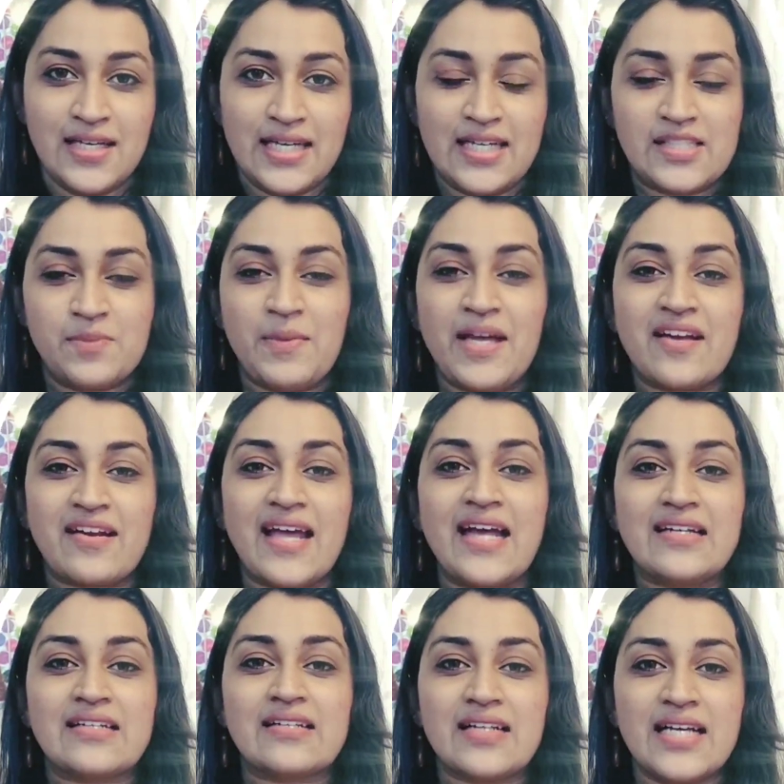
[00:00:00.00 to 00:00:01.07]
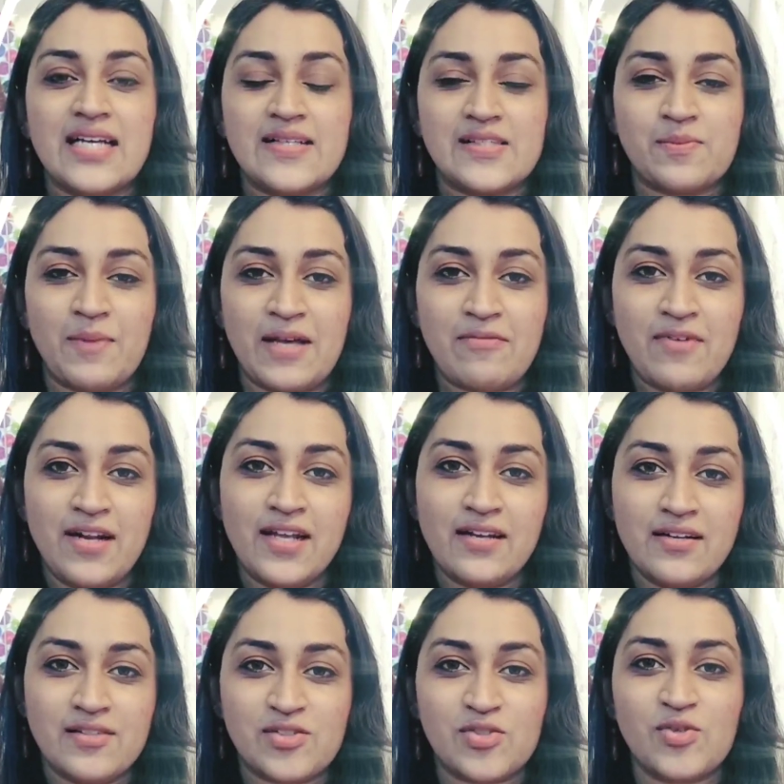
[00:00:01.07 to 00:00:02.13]
It's my rat race, my
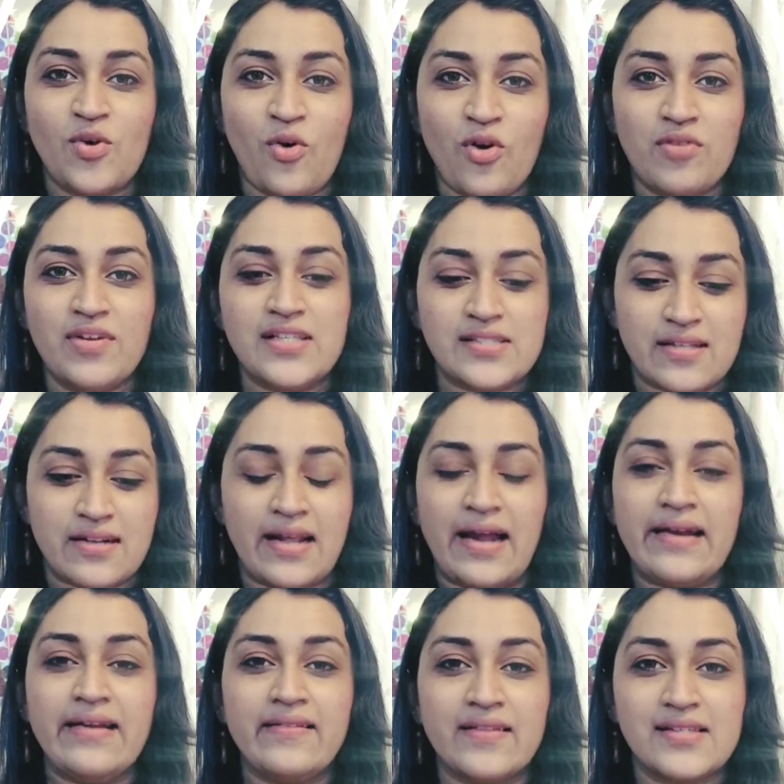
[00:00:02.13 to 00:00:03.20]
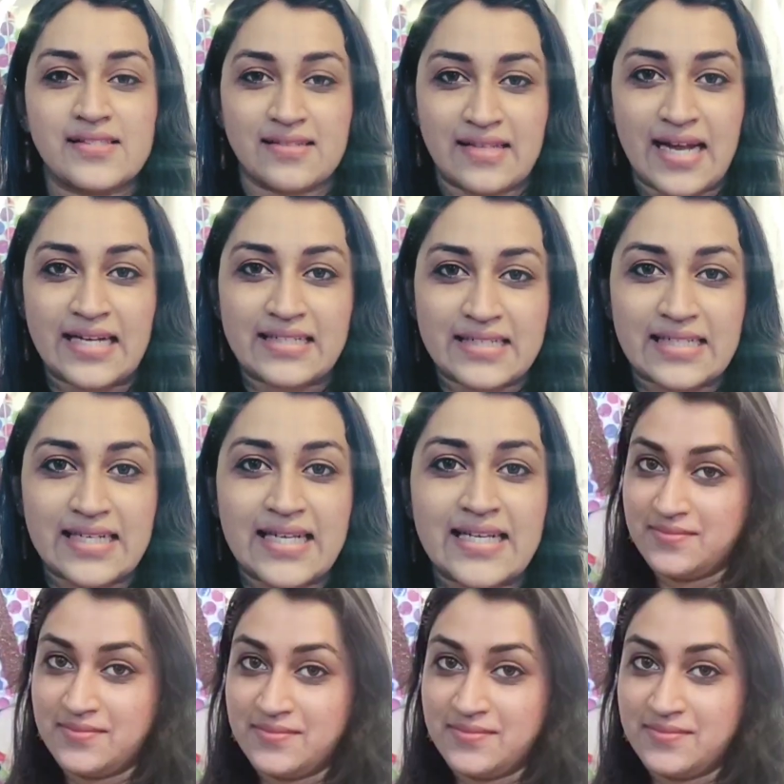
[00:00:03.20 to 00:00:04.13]
willingness to always run in this rat race.